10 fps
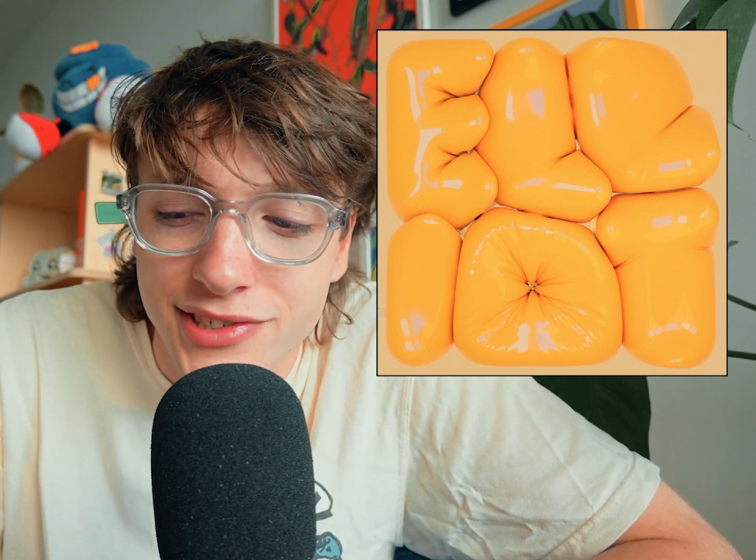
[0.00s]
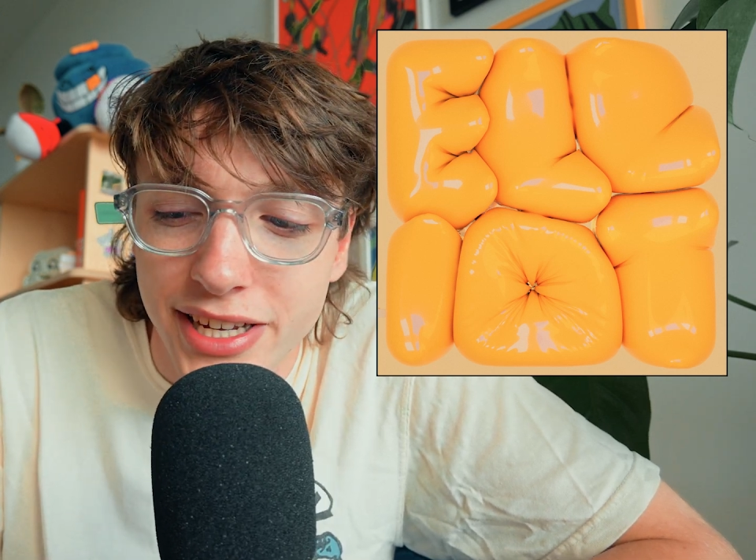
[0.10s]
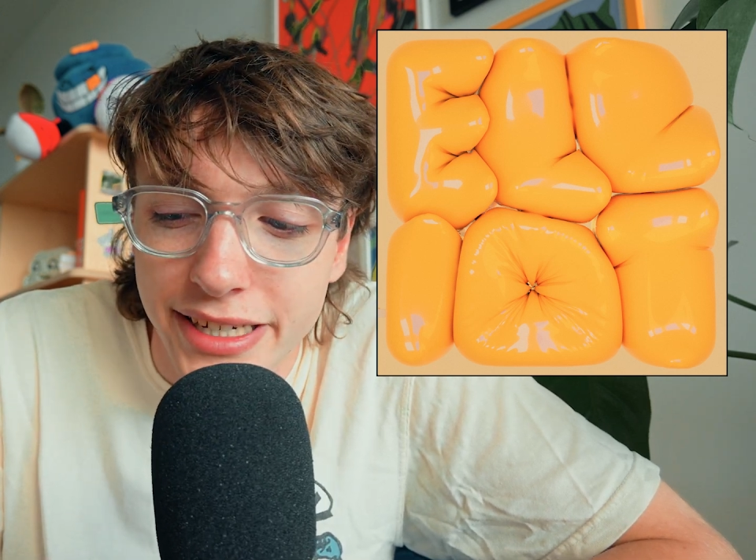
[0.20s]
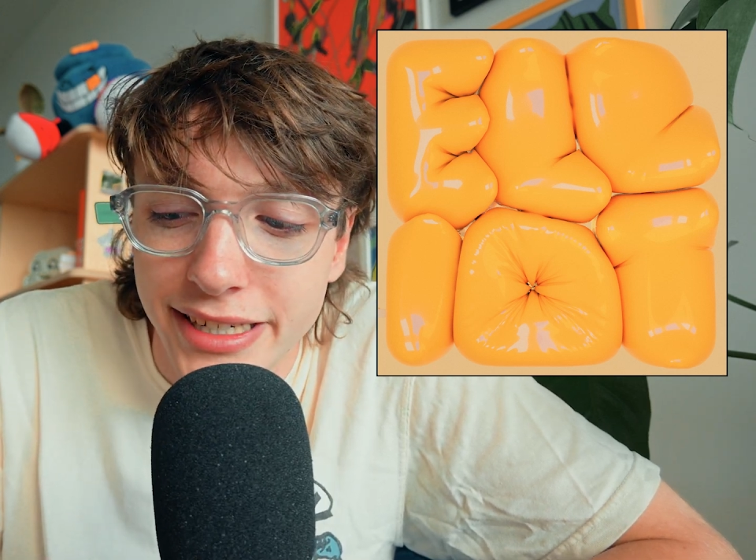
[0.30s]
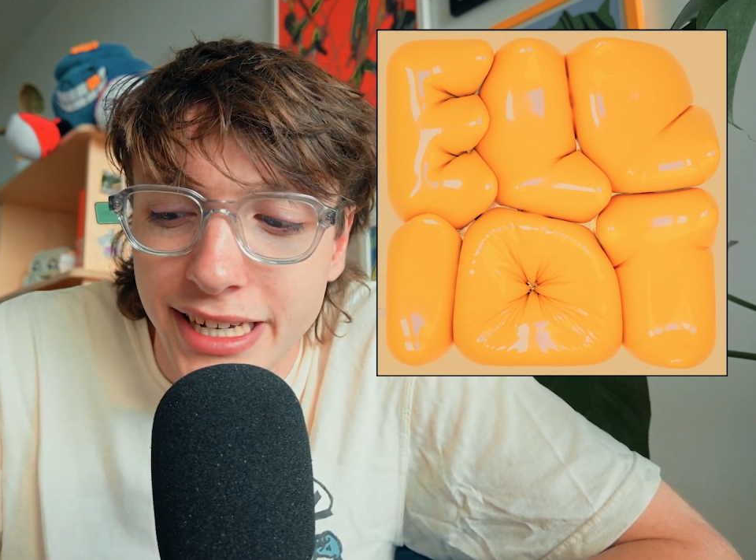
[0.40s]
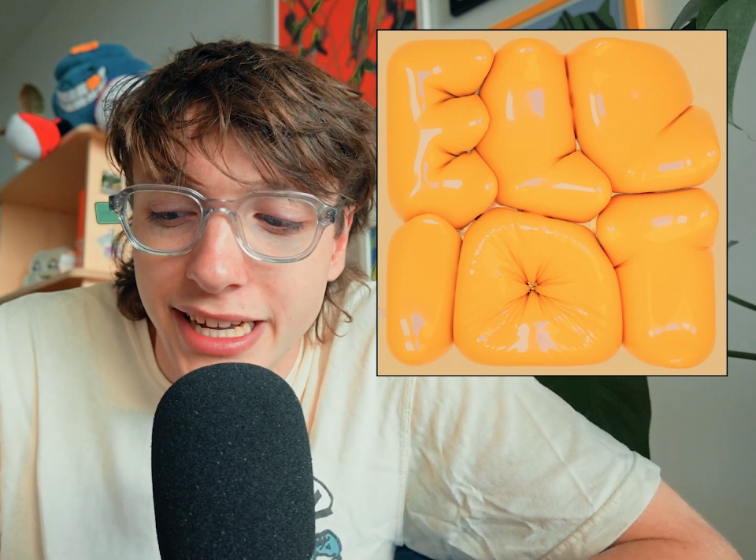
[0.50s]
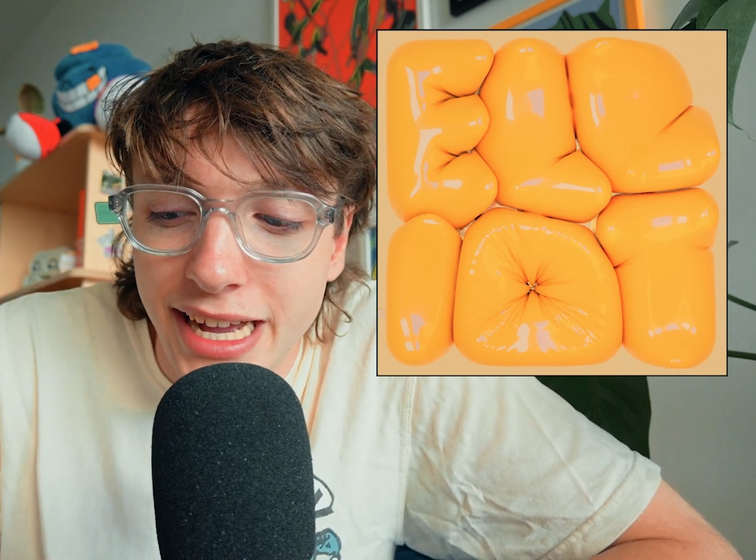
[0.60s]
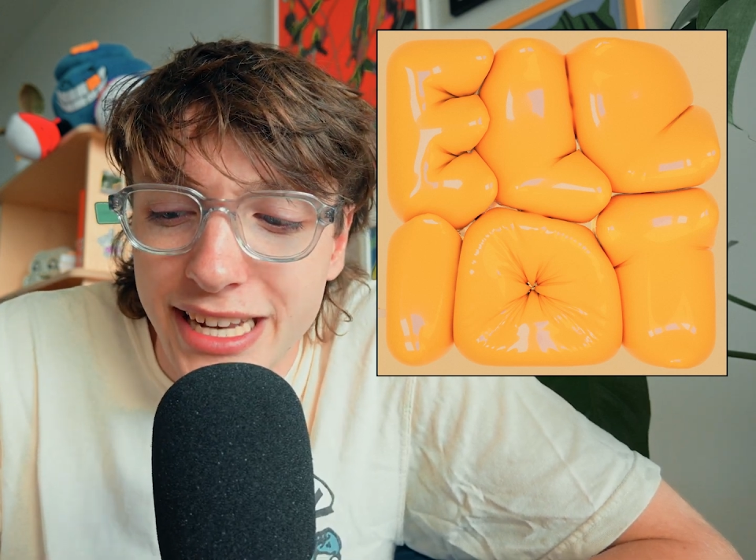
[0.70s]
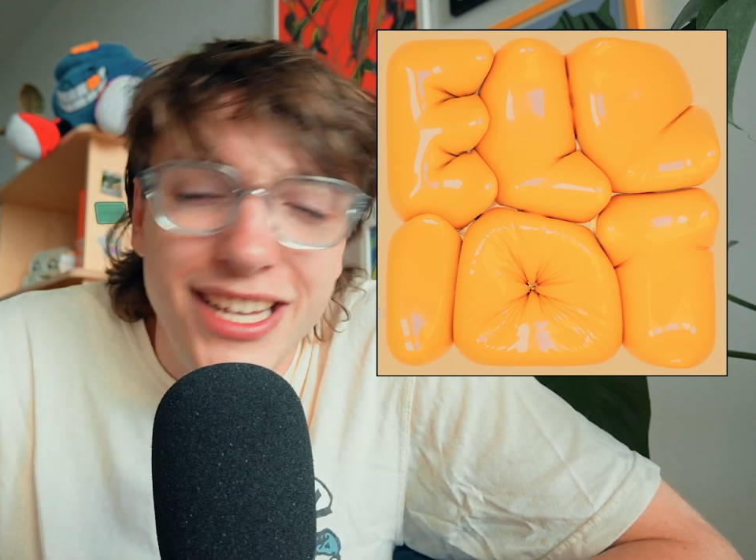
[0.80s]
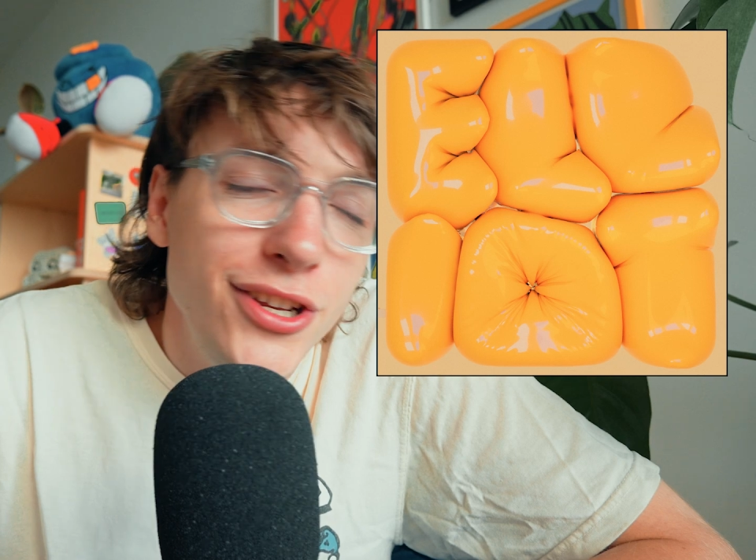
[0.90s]
So,
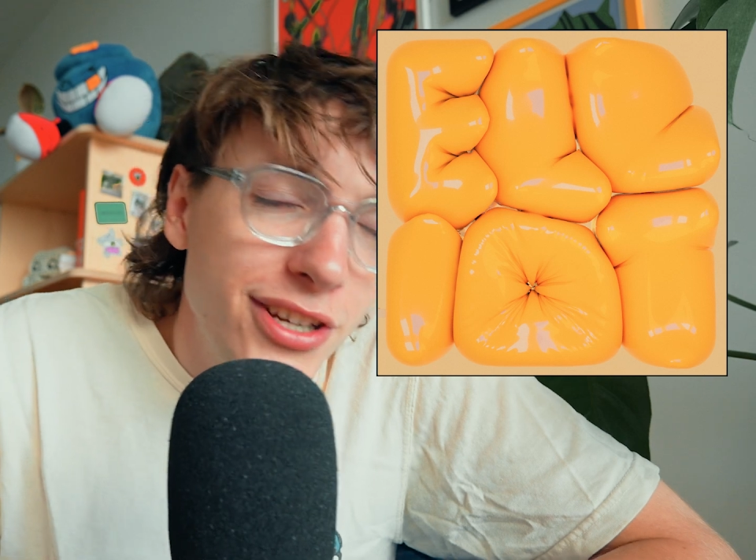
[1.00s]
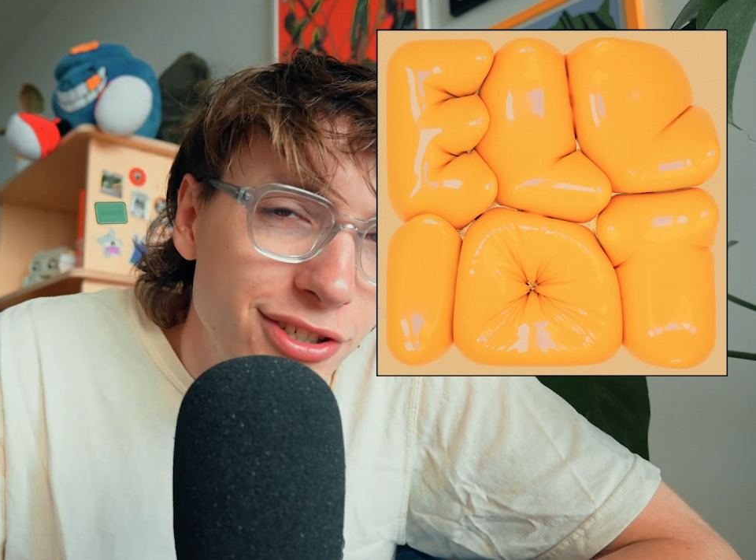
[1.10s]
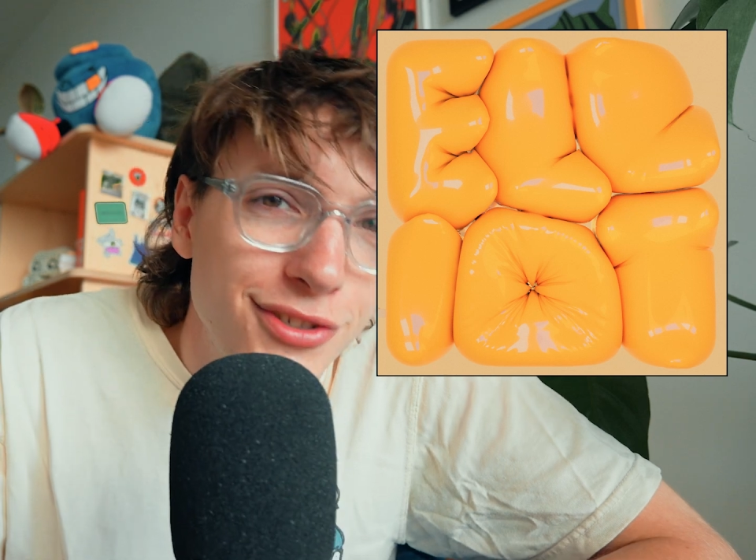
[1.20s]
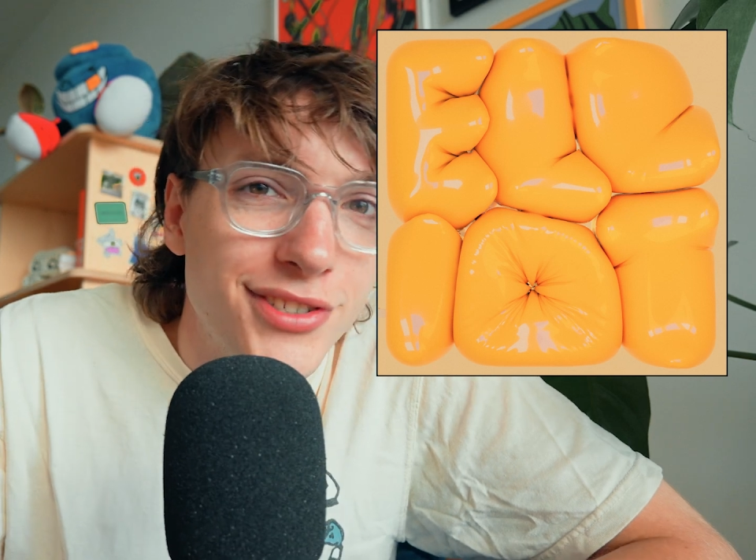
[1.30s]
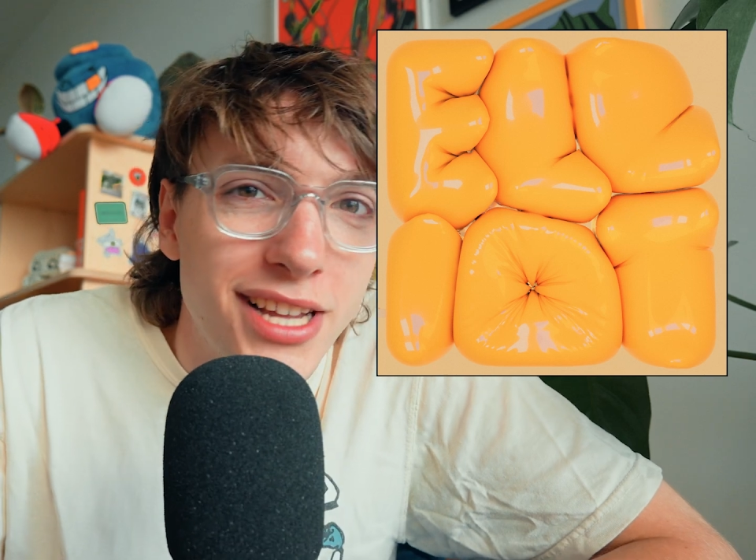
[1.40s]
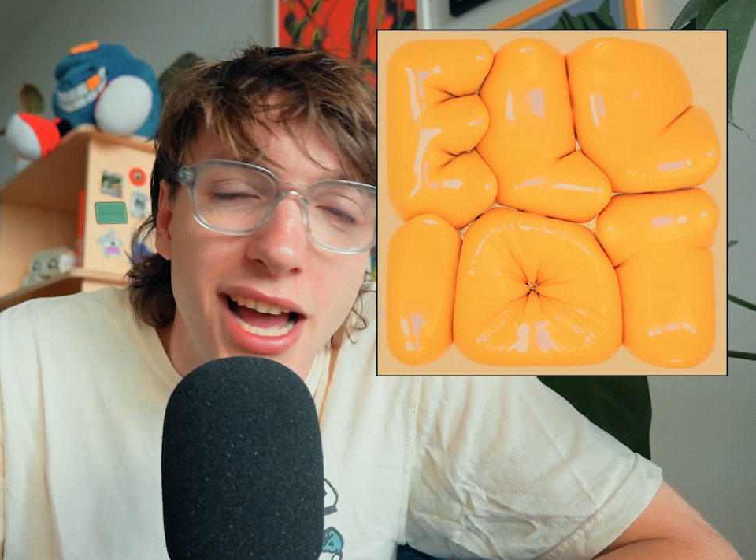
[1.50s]
and then you can choose the